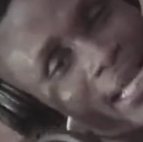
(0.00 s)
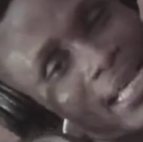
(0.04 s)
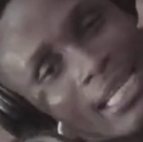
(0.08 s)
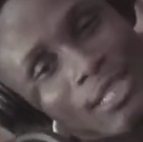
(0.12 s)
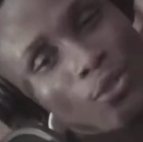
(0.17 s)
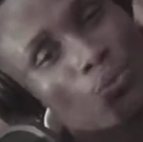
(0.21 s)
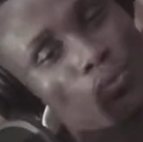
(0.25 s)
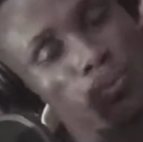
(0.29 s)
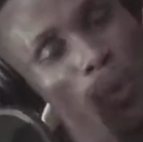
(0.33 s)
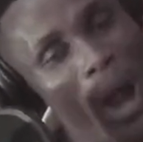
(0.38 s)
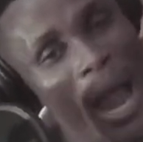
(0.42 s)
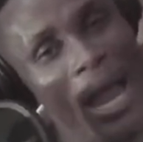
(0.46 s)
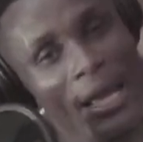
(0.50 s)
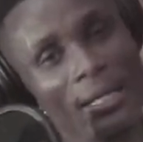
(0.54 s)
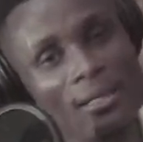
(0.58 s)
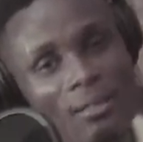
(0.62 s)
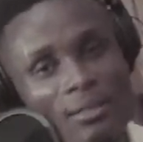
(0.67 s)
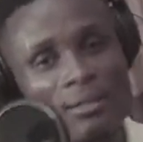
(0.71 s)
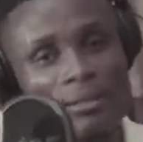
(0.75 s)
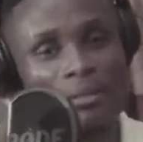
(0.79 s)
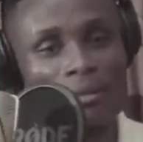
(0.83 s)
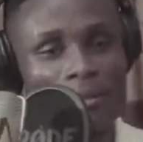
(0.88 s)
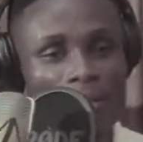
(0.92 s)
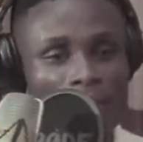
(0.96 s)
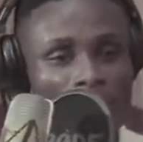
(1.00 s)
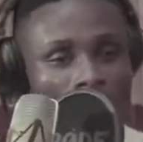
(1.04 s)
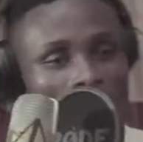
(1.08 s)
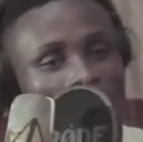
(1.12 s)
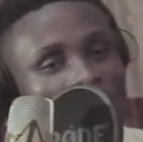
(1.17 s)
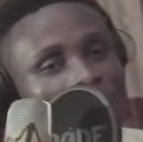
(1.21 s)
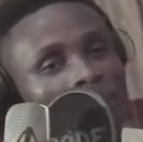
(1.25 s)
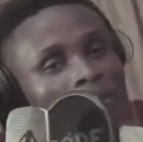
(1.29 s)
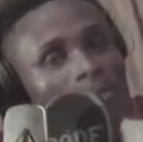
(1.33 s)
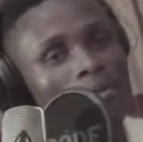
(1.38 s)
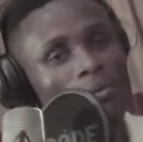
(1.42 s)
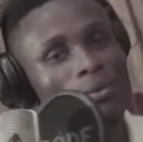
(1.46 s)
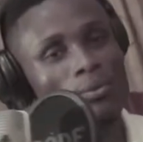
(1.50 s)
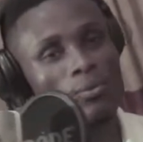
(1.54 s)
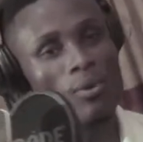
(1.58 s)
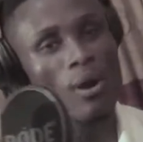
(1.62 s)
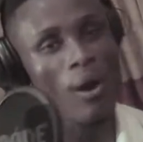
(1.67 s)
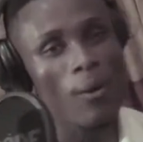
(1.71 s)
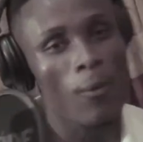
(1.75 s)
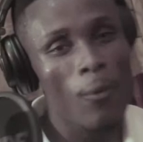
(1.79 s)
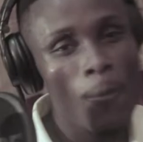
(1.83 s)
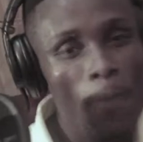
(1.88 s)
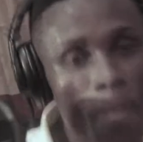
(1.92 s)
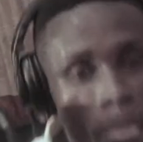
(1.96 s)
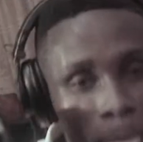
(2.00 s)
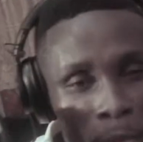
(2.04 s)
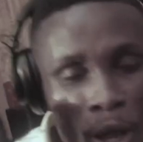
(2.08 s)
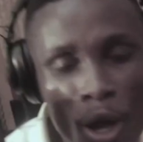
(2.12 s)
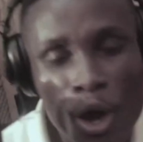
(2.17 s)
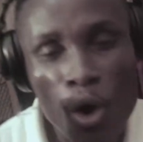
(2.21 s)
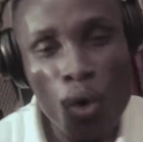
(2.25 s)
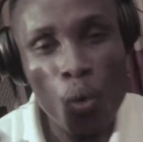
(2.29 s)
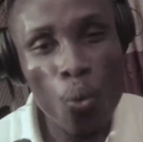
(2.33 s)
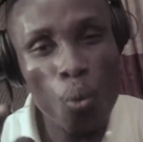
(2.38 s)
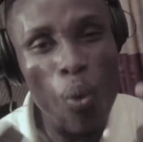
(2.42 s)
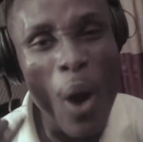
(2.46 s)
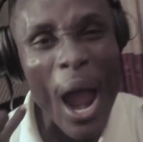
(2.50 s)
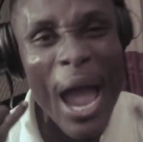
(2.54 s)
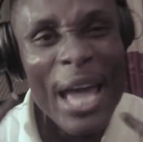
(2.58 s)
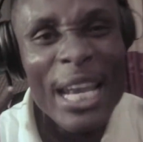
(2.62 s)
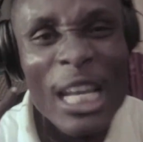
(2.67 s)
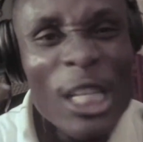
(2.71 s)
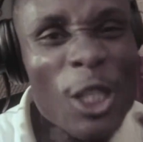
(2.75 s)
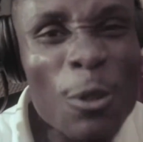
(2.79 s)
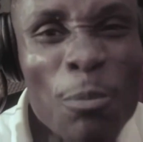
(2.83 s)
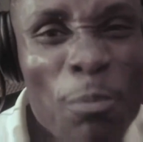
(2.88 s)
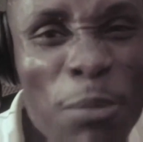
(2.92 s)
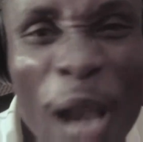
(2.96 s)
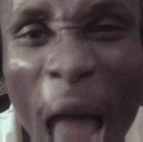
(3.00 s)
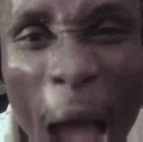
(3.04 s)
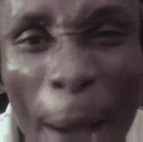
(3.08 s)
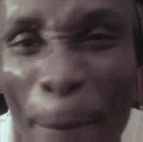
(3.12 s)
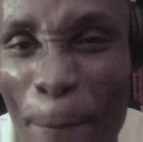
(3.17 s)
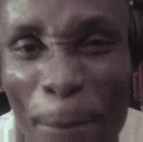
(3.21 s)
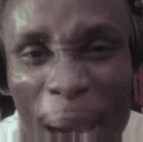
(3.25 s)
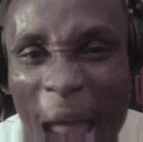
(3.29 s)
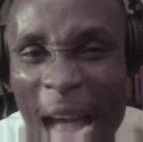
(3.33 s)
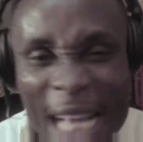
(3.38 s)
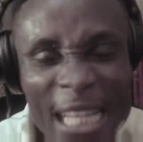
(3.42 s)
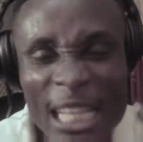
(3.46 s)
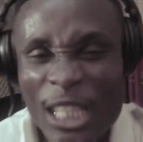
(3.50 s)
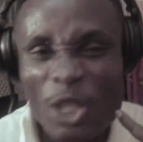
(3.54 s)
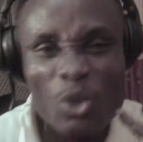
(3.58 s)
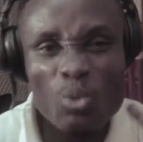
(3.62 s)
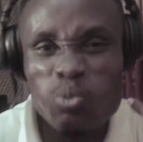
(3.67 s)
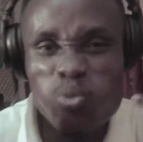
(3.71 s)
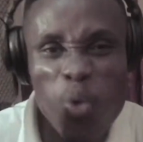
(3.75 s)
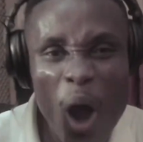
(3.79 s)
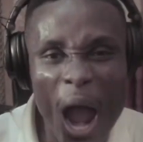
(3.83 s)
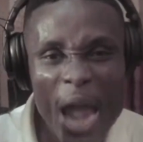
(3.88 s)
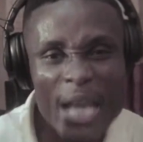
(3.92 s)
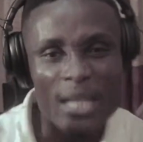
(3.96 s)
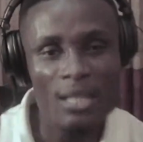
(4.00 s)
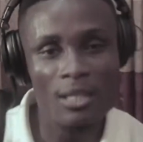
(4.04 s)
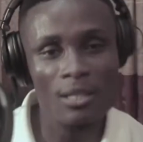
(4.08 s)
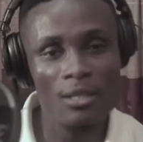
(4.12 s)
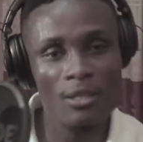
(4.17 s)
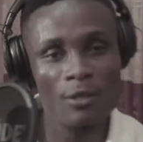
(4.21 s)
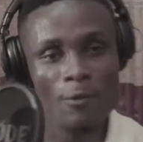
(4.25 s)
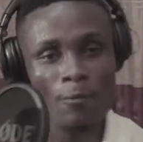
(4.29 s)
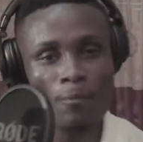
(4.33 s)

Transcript: black is white. Yeah. White is black, black is white.